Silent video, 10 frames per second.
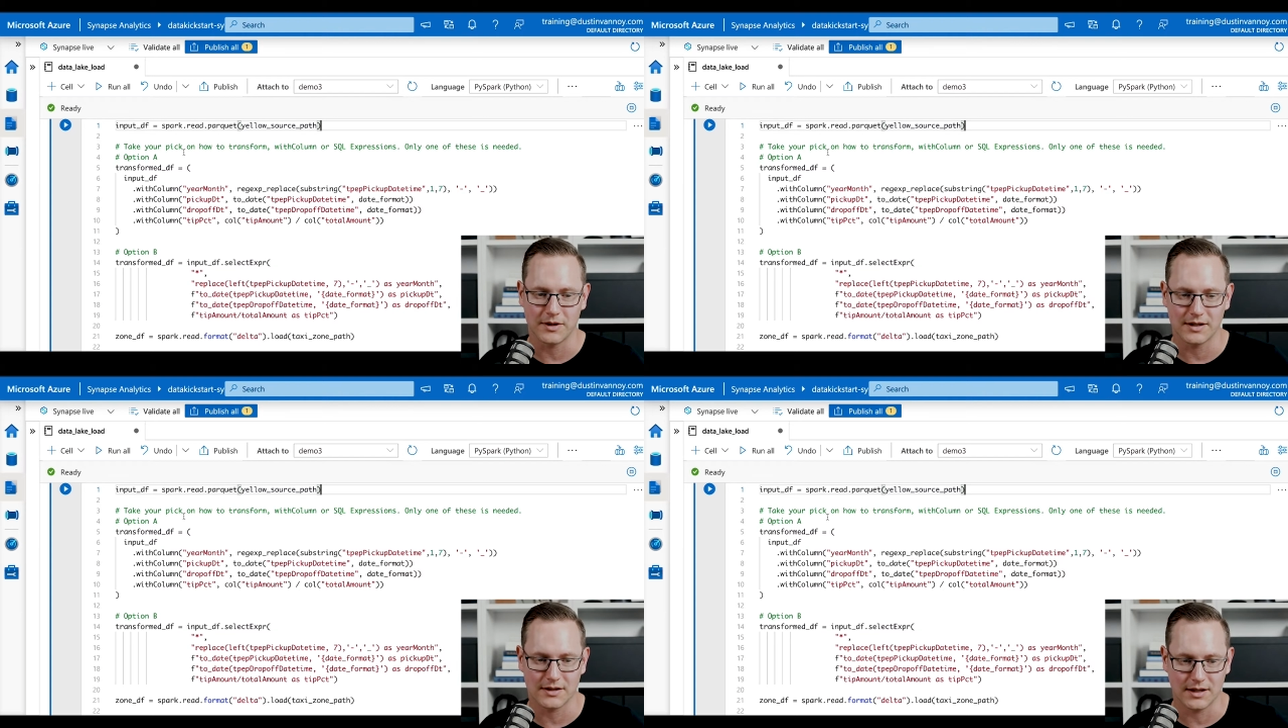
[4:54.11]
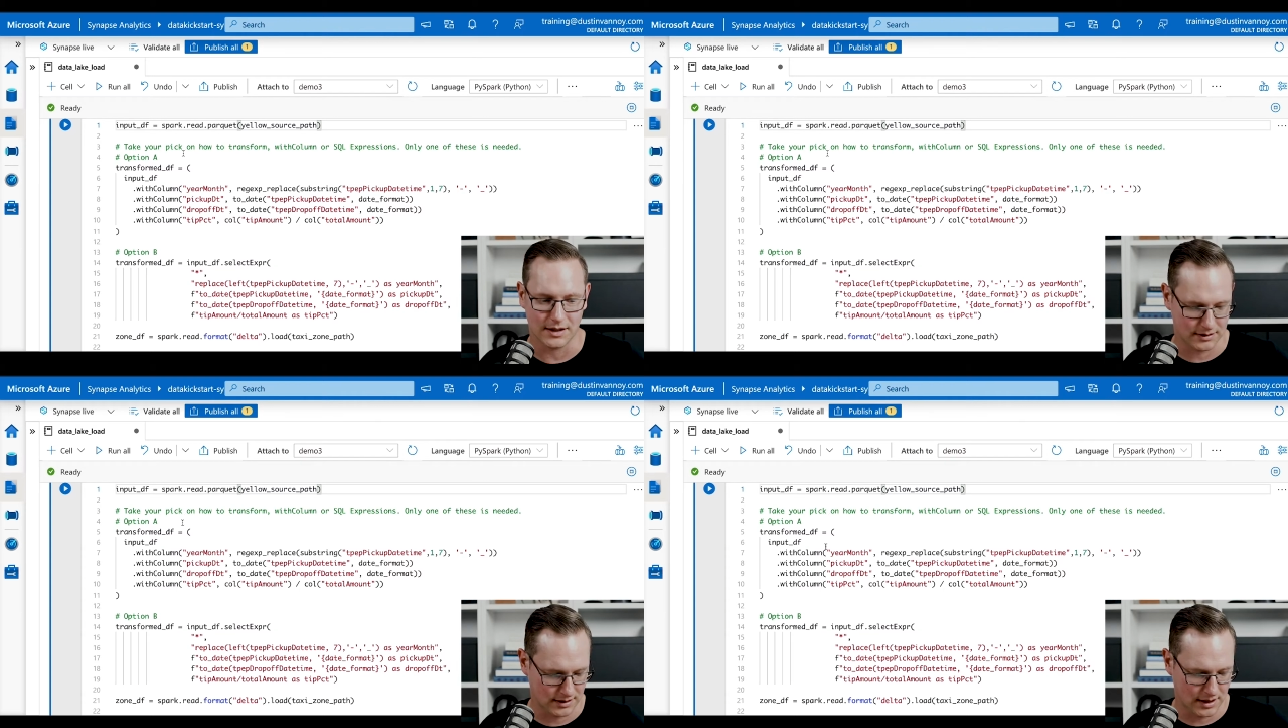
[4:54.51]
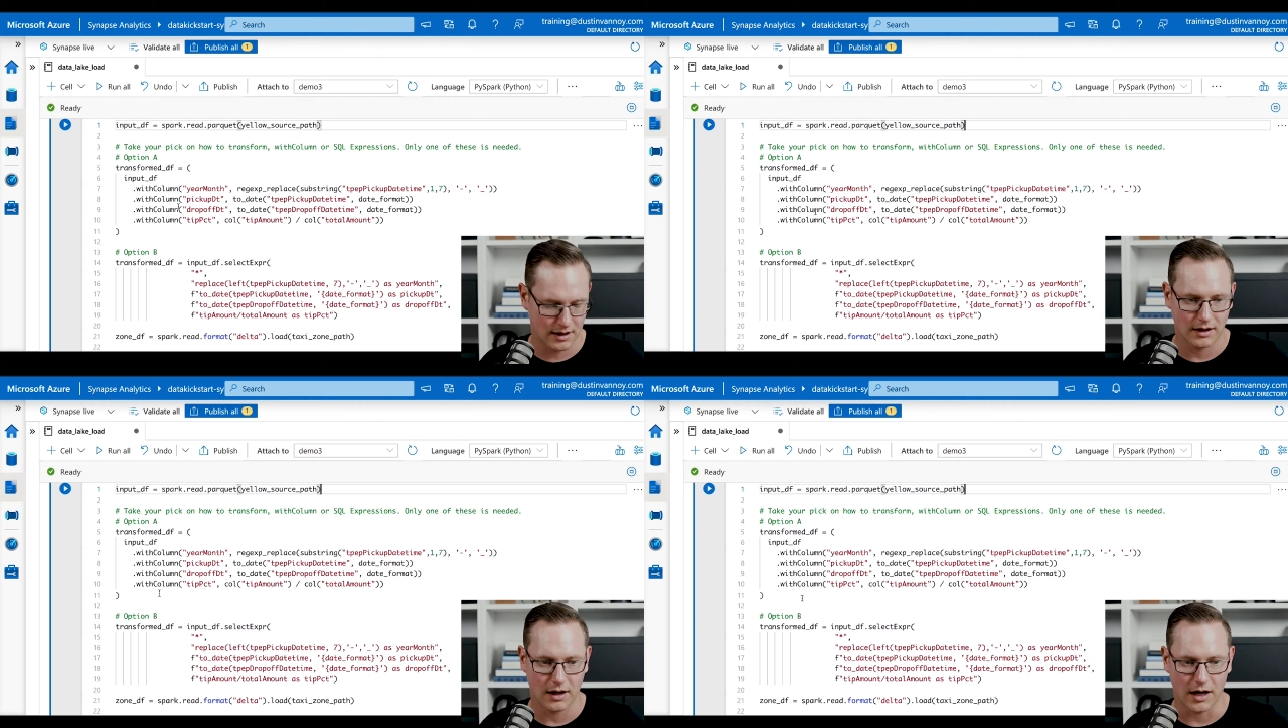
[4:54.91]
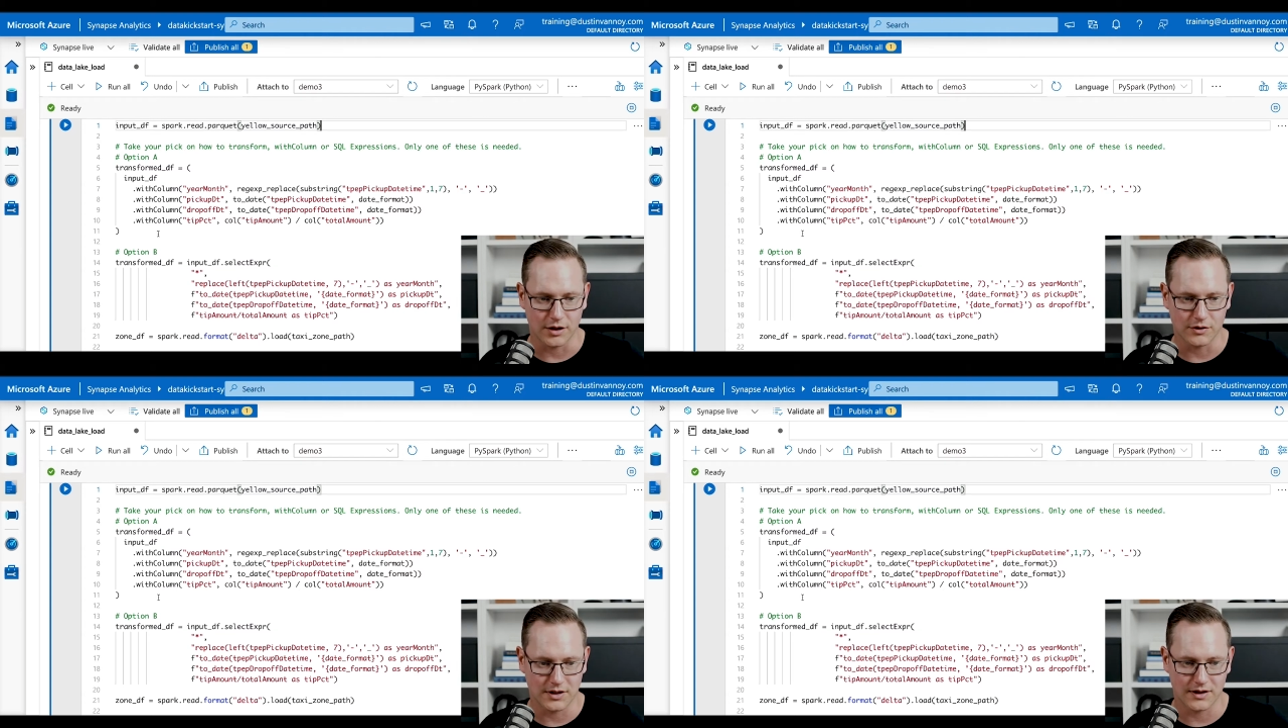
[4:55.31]
this is uh,
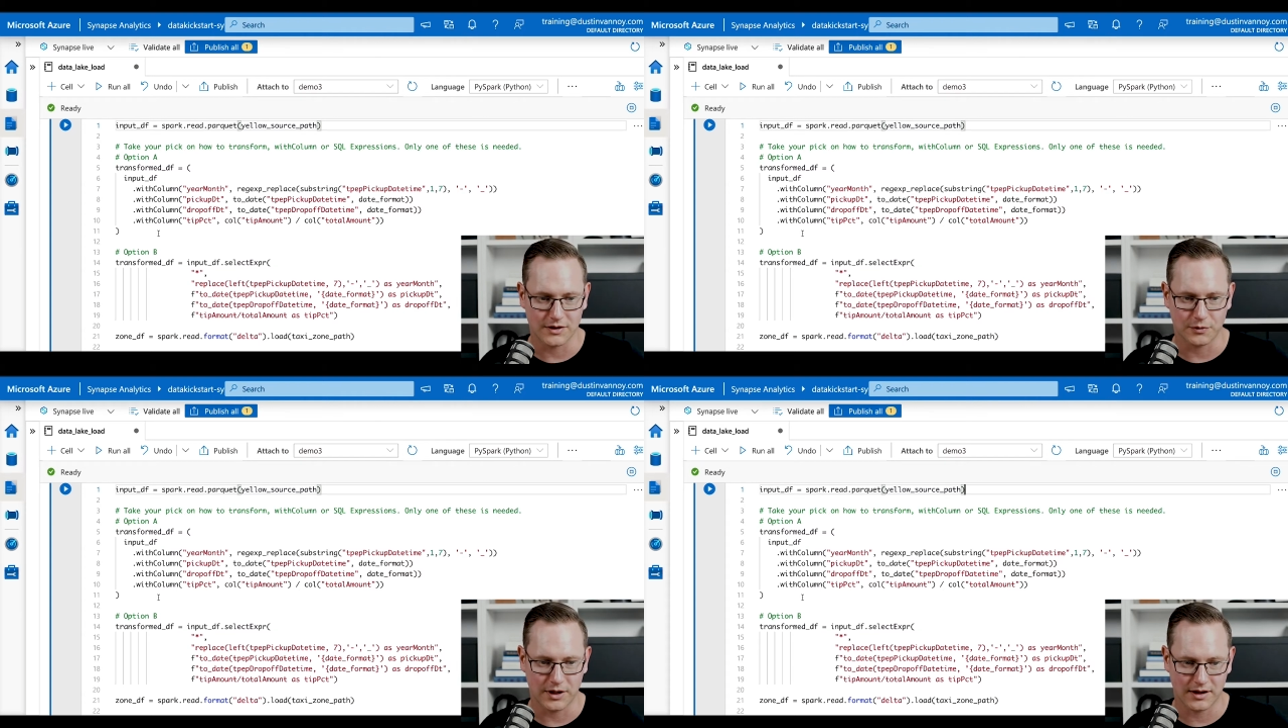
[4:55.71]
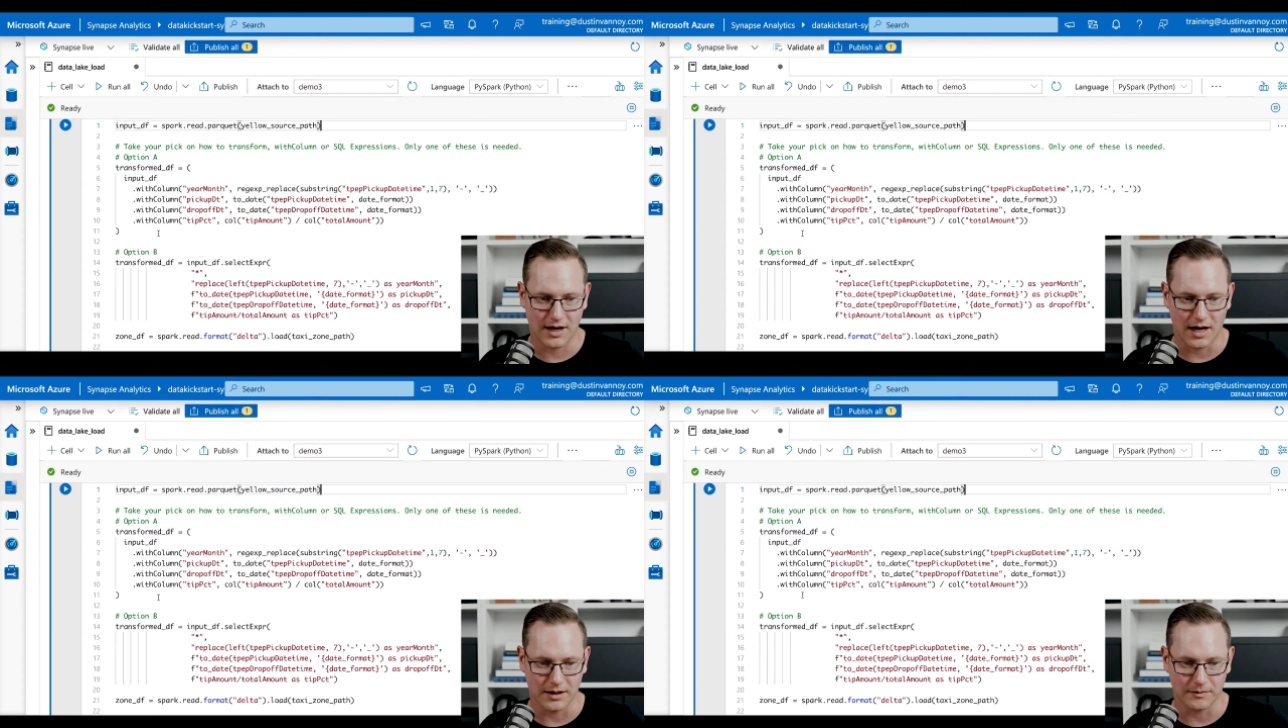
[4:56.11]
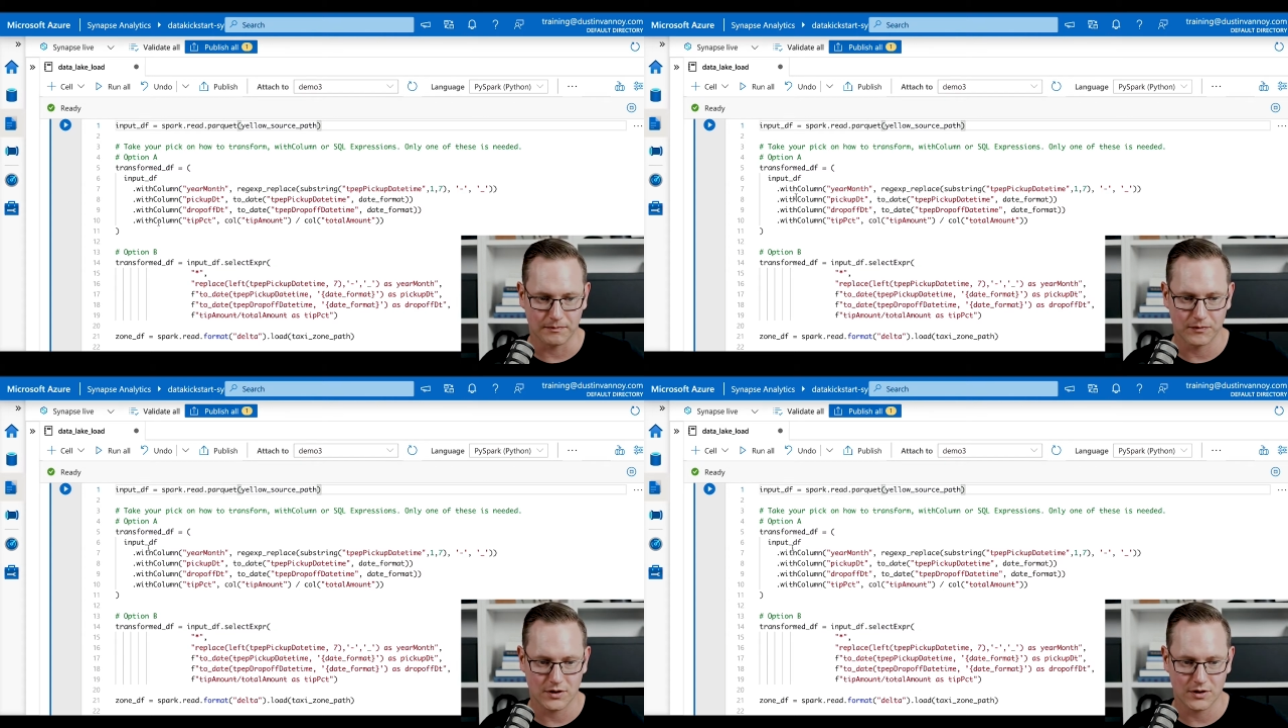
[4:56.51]
using this with column.